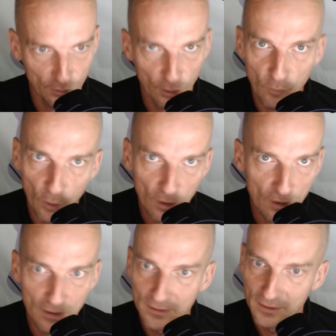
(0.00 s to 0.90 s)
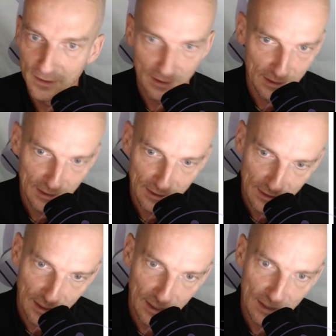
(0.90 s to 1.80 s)
dog walker
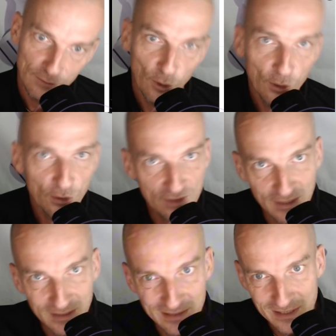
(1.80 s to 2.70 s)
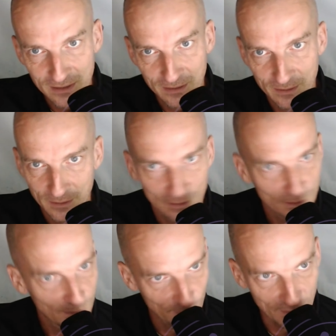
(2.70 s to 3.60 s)
and volunteers.
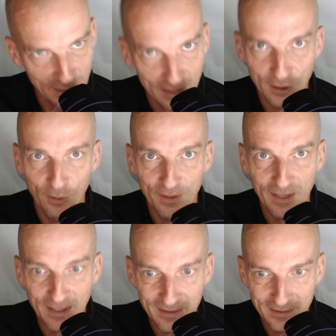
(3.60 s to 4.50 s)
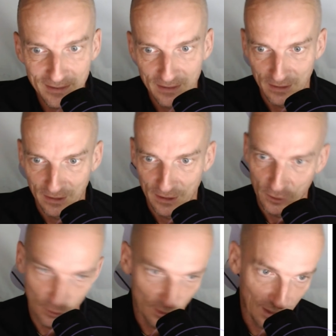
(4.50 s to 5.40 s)
You can go there.
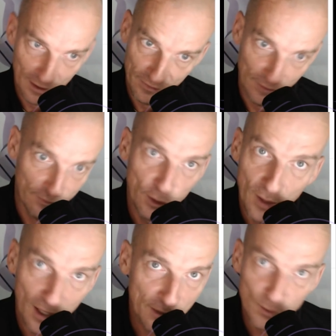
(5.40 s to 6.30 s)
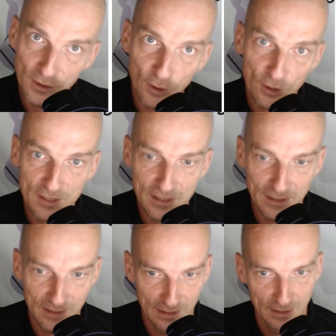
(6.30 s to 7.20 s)
You have a few hundred dogs
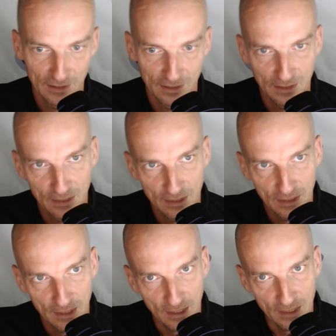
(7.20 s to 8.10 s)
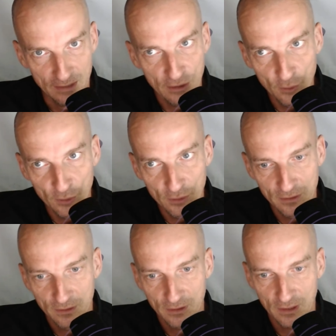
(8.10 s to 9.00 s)
and
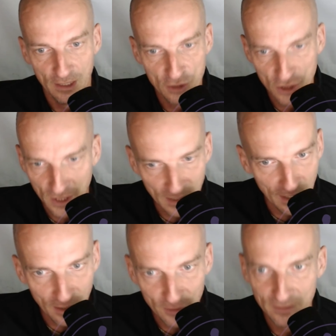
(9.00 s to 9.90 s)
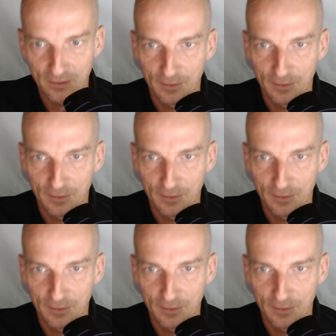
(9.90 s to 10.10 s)
you can check out